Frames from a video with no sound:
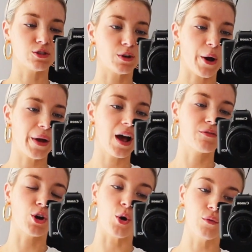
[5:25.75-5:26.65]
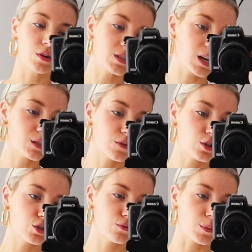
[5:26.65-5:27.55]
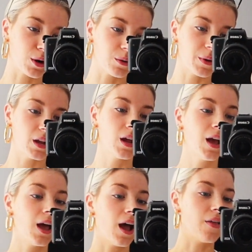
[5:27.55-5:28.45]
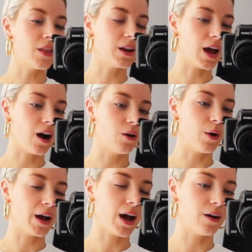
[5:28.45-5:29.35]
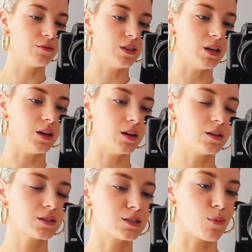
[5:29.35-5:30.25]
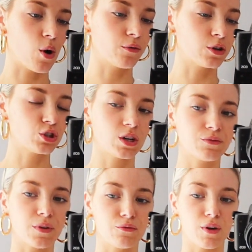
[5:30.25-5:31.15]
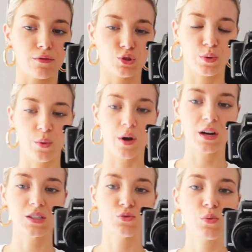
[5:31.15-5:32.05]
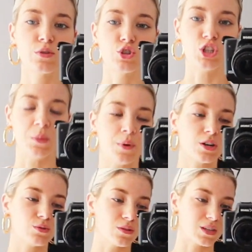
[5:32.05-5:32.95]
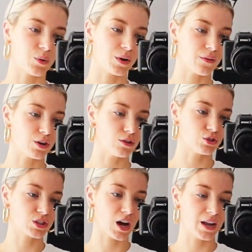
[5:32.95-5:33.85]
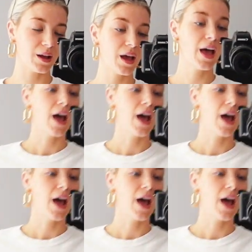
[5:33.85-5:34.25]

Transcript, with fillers: So now I have the oversized version from Urban and then now I have the small version from Forever 21 because this one was cheaper. So I was like, whatever, I'll just cut it.